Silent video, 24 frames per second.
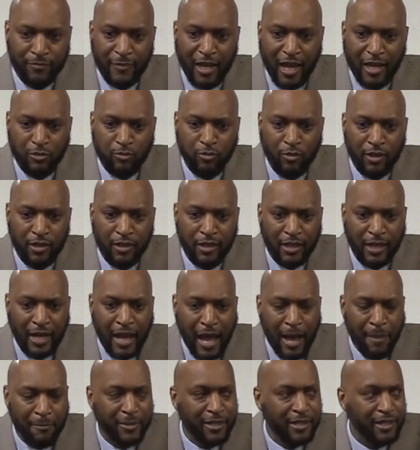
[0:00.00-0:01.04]
that's one of the
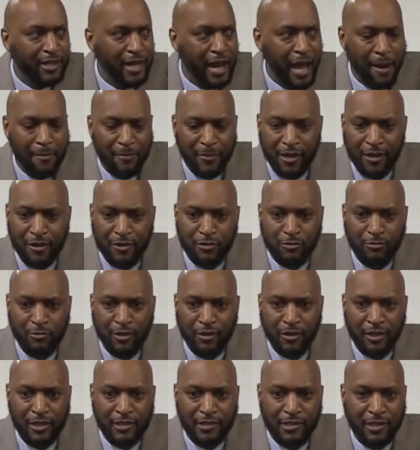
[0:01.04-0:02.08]
common denominators
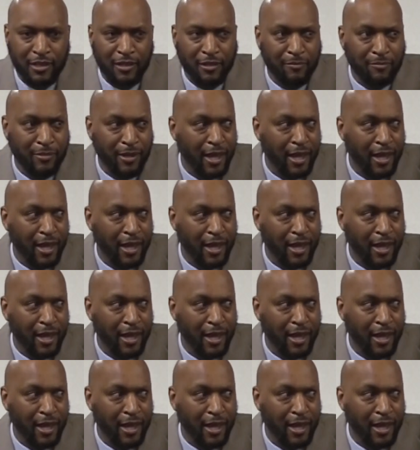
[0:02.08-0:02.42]
when you get to the